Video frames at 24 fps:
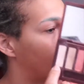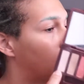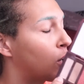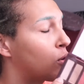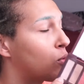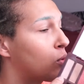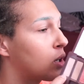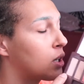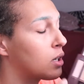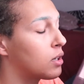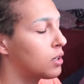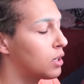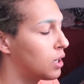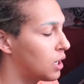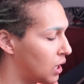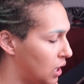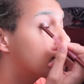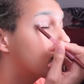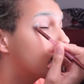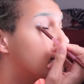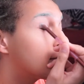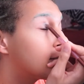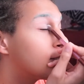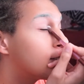pink one.
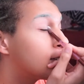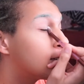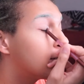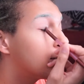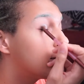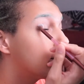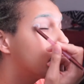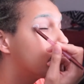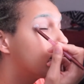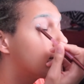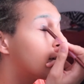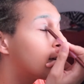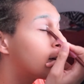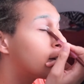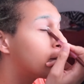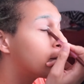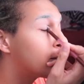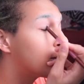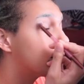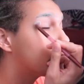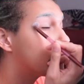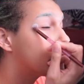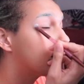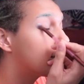I don't know, do
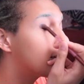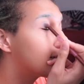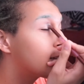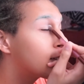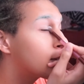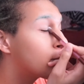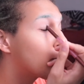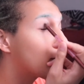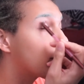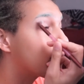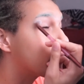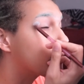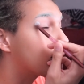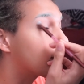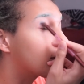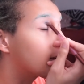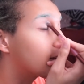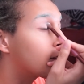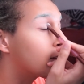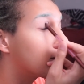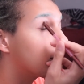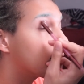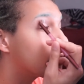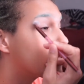whatever, it's just the base
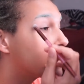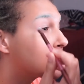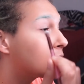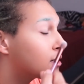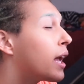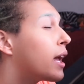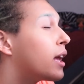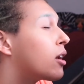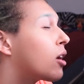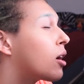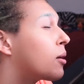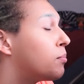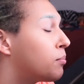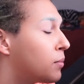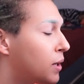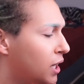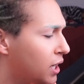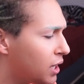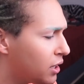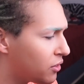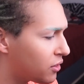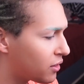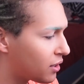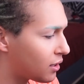layer. And on
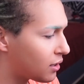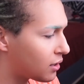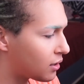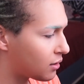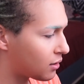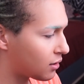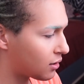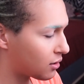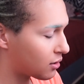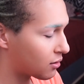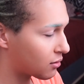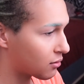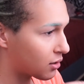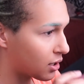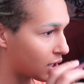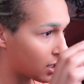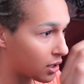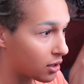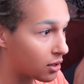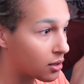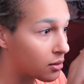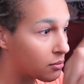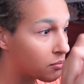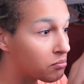me, this kind
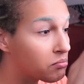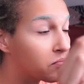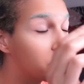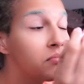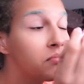of